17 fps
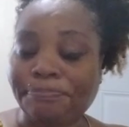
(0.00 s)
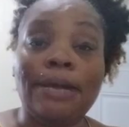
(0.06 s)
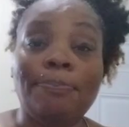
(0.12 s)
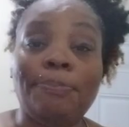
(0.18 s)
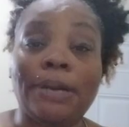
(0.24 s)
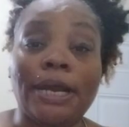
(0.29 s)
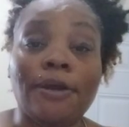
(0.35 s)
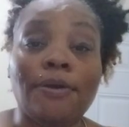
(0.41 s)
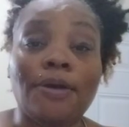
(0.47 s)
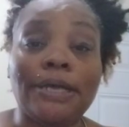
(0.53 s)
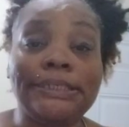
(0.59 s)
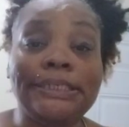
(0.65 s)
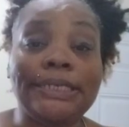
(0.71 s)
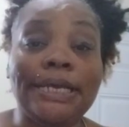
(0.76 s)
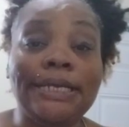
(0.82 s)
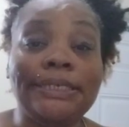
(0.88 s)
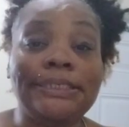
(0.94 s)
but I know how
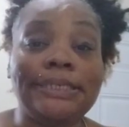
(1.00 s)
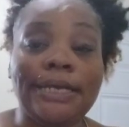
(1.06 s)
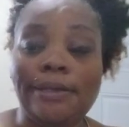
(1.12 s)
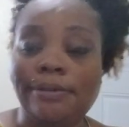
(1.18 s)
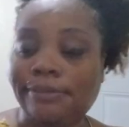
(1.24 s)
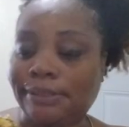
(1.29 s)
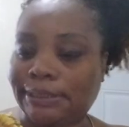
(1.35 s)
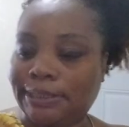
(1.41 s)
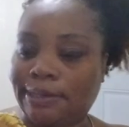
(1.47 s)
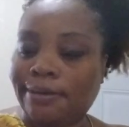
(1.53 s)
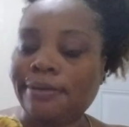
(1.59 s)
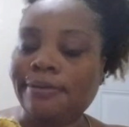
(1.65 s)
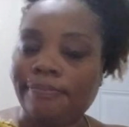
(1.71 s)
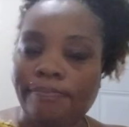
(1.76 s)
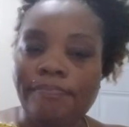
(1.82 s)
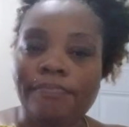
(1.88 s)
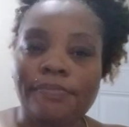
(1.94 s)
Chase tastes.
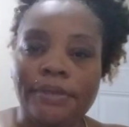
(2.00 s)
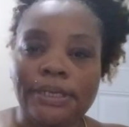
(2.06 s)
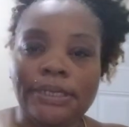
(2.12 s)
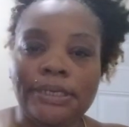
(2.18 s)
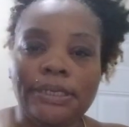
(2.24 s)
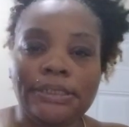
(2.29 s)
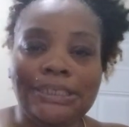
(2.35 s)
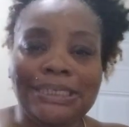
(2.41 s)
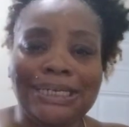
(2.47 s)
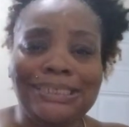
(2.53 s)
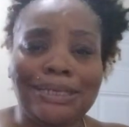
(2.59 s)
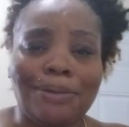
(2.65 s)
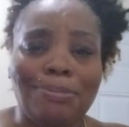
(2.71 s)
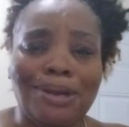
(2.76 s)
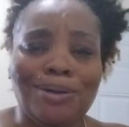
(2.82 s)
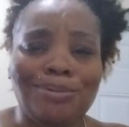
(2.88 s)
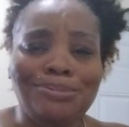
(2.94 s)

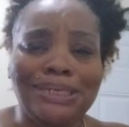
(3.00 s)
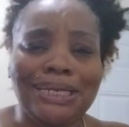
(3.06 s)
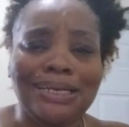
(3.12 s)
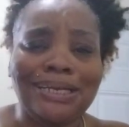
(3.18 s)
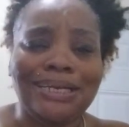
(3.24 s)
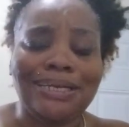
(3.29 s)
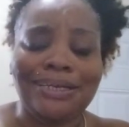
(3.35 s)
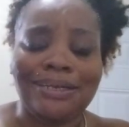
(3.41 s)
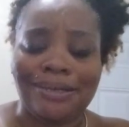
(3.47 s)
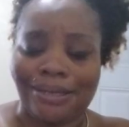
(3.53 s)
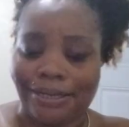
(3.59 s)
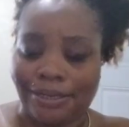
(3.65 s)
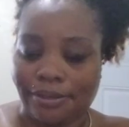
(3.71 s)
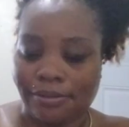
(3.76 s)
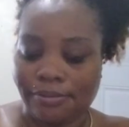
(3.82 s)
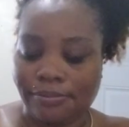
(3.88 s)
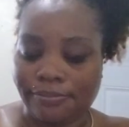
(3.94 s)
G-double-O-D good.
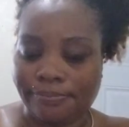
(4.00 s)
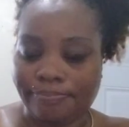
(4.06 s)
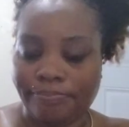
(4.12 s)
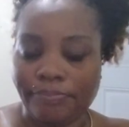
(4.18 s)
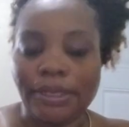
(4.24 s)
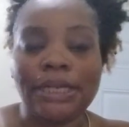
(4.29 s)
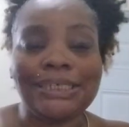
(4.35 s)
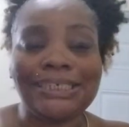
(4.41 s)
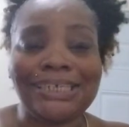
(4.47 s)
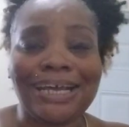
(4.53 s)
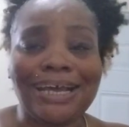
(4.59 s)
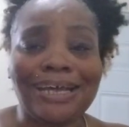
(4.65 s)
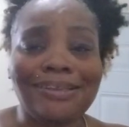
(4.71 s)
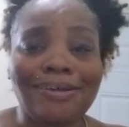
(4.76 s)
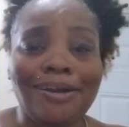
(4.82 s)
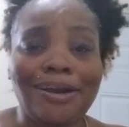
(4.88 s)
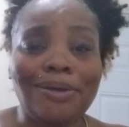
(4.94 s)
Just like I
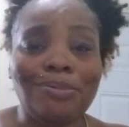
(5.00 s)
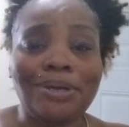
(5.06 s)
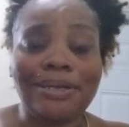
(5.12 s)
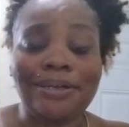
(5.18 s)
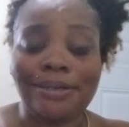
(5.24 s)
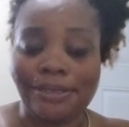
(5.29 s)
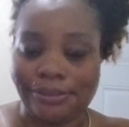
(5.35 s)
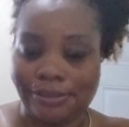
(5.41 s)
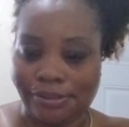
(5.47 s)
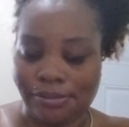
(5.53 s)
thought it would.